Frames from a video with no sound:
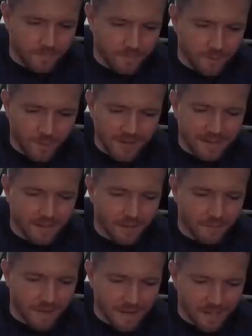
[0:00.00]
Quick
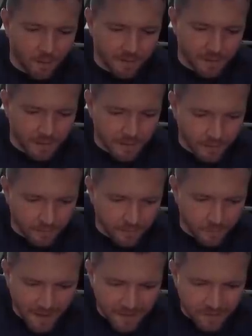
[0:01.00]
enough, economical enough,
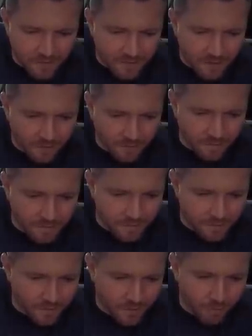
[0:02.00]
spacious enough.
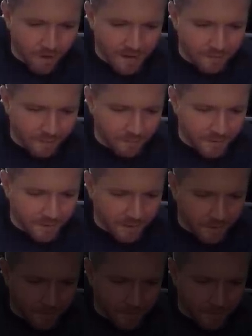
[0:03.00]
Just a great family car.